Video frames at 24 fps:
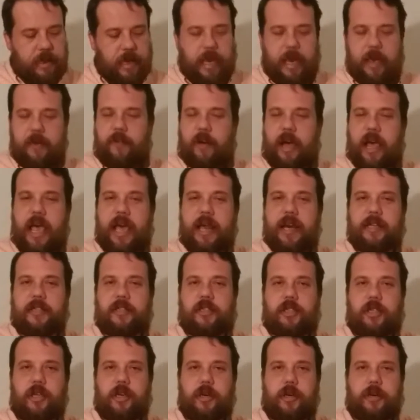If I had
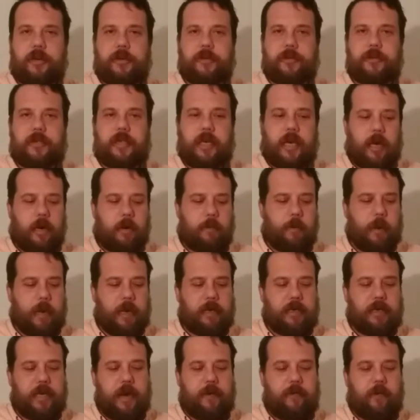to choose, it'd be
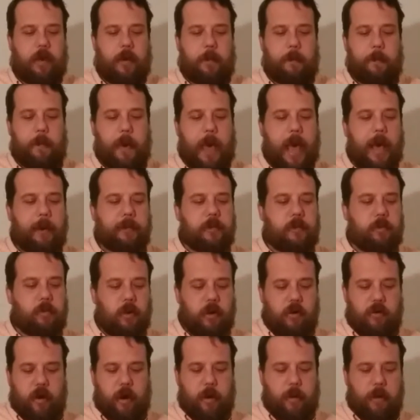definitely PABST
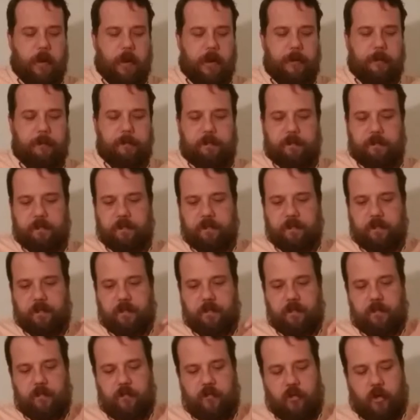Blue Ribbon
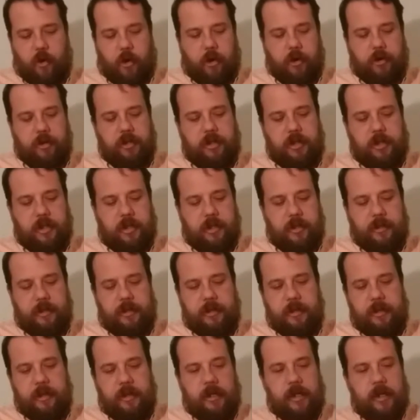first,
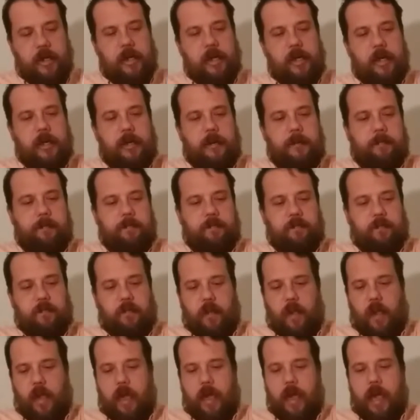
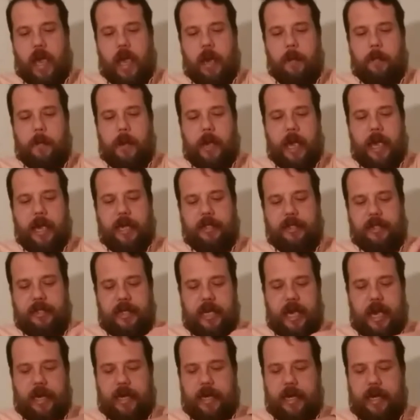APA
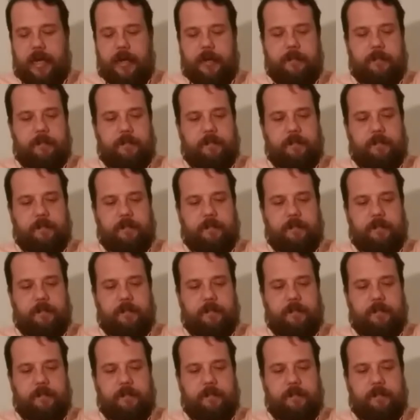second,